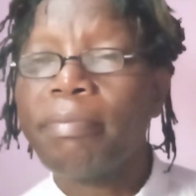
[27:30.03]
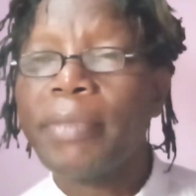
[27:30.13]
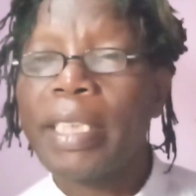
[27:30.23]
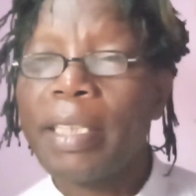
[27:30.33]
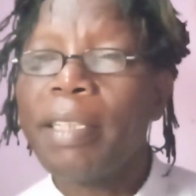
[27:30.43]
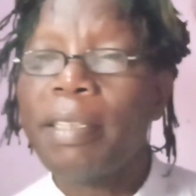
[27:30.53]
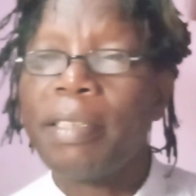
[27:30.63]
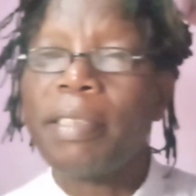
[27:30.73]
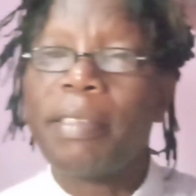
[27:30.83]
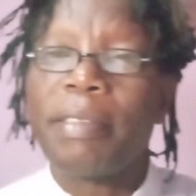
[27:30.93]
It's
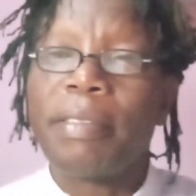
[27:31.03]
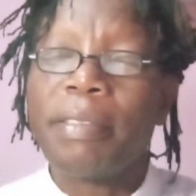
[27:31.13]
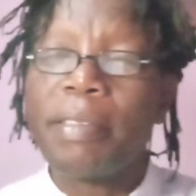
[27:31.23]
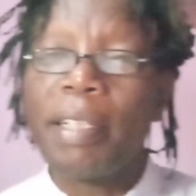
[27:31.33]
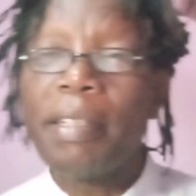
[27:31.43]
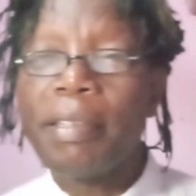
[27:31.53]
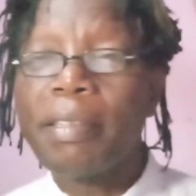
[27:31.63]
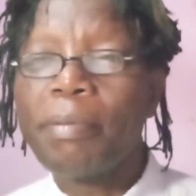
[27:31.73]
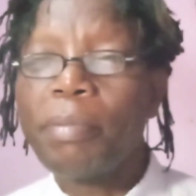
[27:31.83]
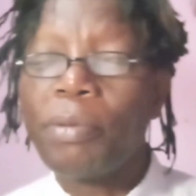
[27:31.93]
energy, yeah.
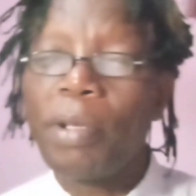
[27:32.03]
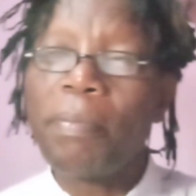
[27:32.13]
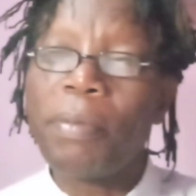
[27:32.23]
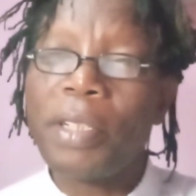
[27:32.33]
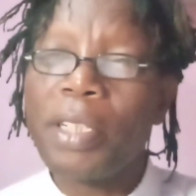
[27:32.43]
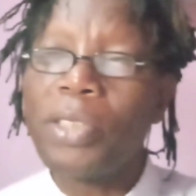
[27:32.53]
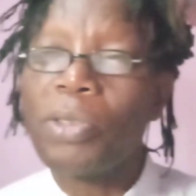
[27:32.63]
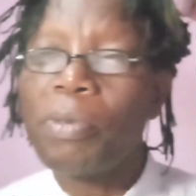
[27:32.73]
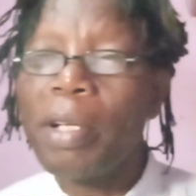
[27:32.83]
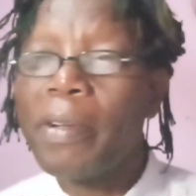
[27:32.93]
We have
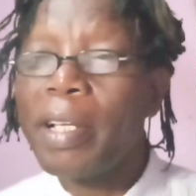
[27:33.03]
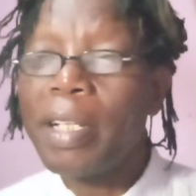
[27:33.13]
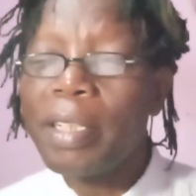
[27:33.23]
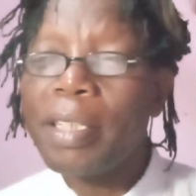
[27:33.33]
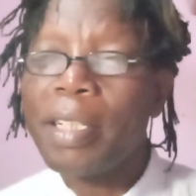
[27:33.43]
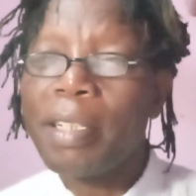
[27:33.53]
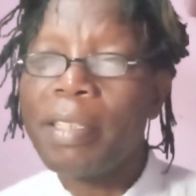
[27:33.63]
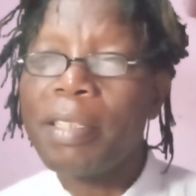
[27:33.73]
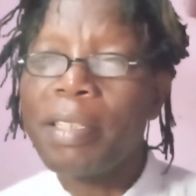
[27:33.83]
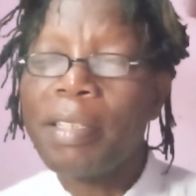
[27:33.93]
potential, we have kinetic
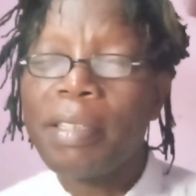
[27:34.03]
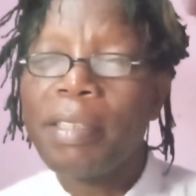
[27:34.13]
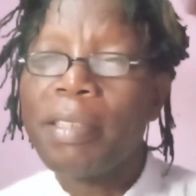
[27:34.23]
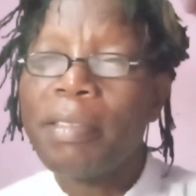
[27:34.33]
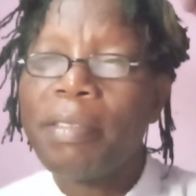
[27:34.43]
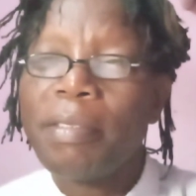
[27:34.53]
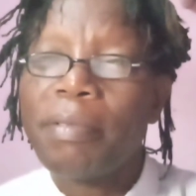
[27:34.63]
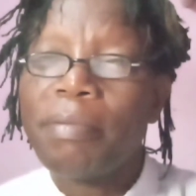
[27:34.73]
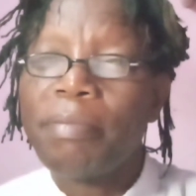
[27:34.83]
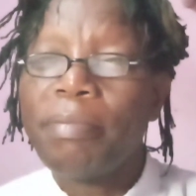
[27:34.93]
energy.
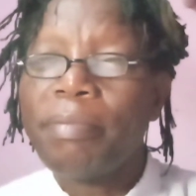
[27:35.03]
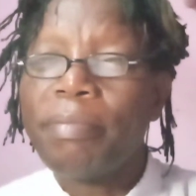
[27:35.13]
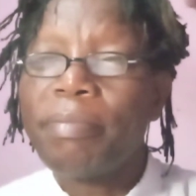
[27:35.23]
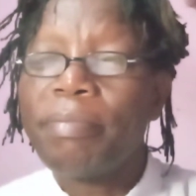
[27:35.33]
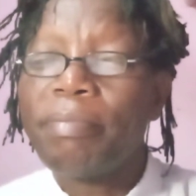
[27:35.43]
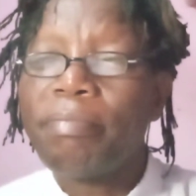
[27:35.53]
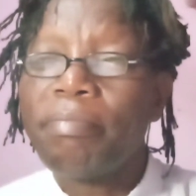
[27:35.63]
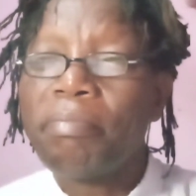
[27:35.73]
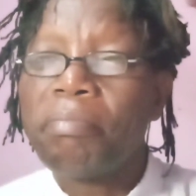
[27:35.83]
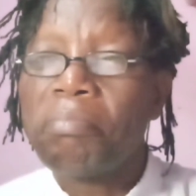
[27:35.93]
We
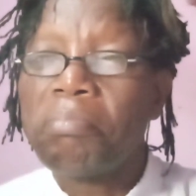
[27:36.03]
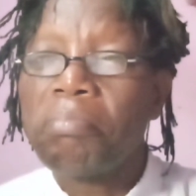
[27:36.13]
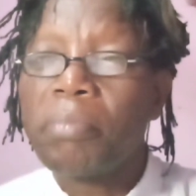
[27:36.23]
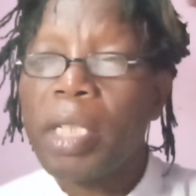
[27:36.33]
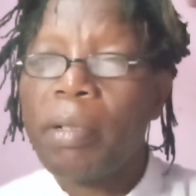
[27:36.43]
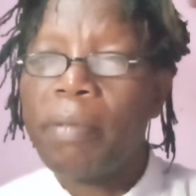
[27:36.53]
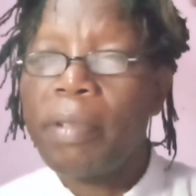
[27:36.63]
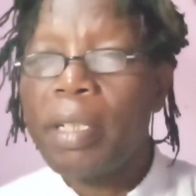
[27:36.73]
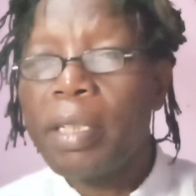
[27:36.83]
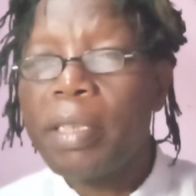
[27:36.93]
have
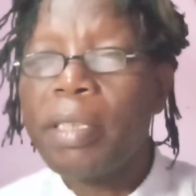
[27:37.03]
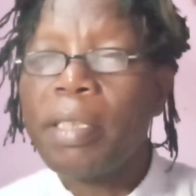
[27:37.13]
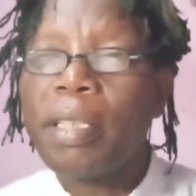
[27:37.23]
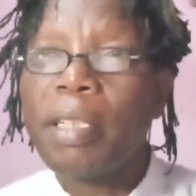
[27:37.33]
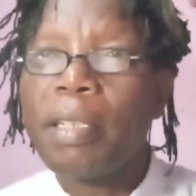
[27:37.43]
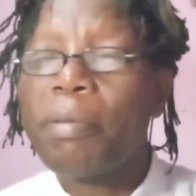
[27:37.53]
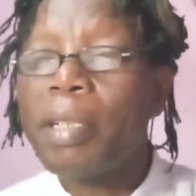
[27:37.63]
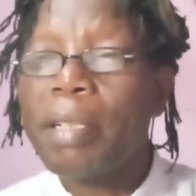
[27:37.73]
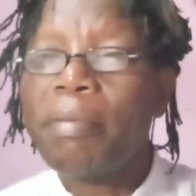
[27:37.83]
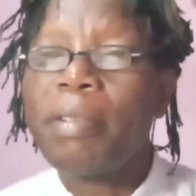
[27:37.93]
energy in the
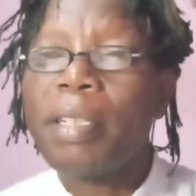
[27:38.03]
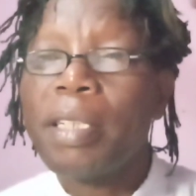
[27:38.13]
whatever.